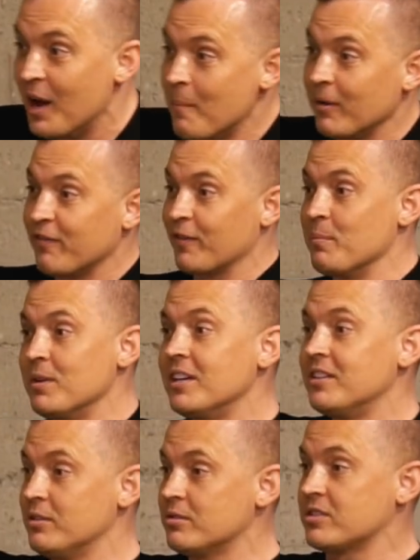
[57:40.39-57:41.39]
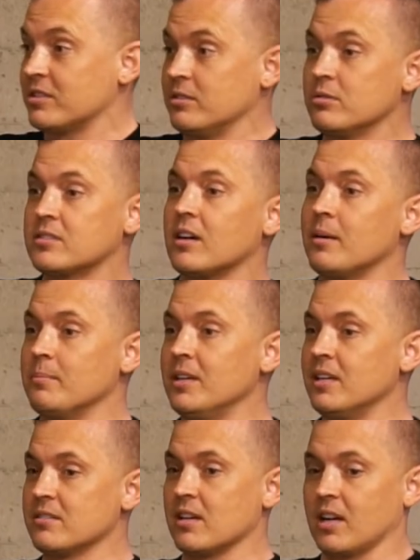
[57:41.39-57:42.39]
But for me, you saw
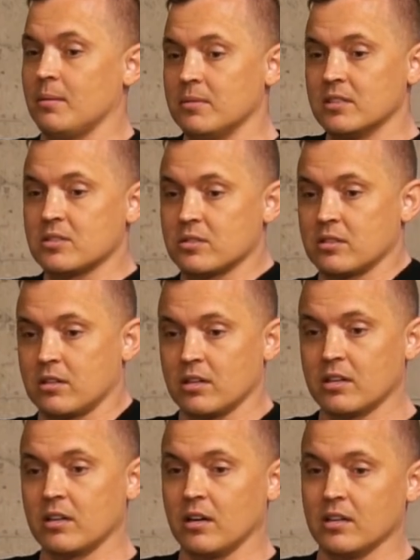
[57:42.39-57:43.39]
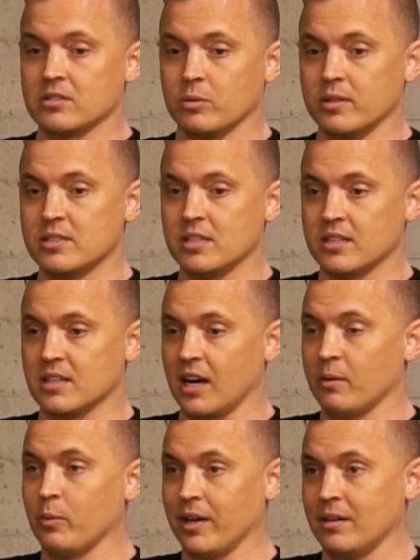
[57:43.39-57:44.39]
me as like, I'm gonna cricket grind at 26.
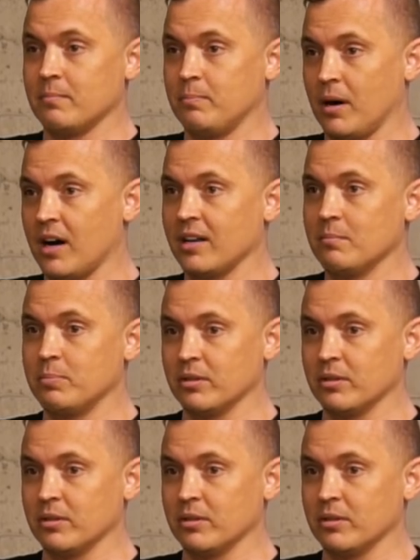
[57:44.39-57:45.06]
I went and bought and